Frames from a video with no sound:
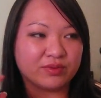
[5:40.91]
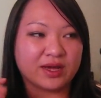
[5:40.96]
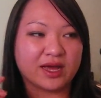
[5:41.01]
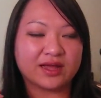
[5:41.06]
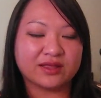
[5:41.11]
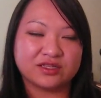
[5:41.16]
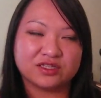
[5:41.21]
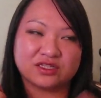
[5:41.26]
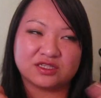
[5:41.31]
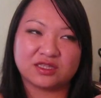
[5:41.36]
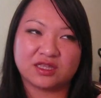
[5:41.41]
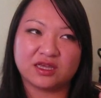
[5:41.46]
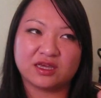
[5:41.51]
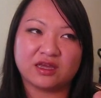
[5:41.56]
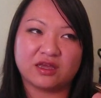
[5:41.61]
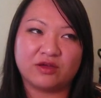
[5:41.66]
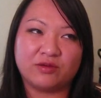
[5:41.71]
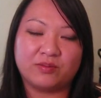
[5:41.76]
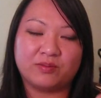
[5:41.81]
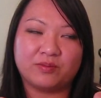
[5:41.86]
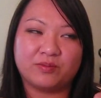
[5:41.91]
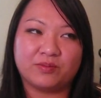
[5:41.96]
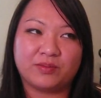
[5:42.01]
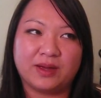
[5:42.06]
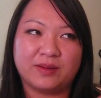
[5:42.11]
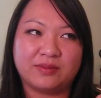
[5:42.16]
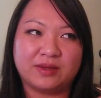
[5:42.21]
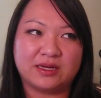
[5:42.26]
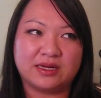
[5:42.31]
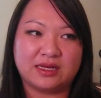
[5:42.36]
but I just think it
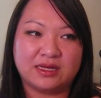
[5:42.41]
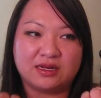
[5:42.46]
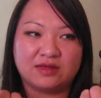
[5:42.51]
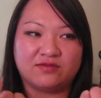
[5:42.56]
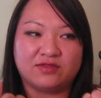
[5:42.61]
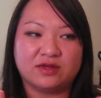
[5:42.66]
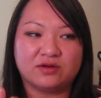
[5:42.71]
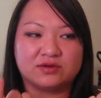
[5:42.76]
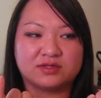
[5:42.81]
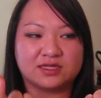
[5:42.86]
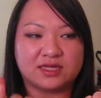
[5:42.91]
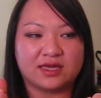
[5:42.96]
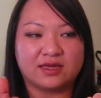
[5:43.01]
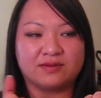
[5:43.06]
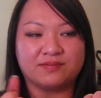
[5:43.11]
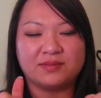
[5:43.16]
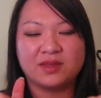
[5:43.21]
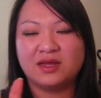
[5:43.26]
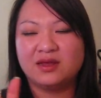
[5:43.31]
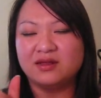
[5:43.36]
might be neat if there was like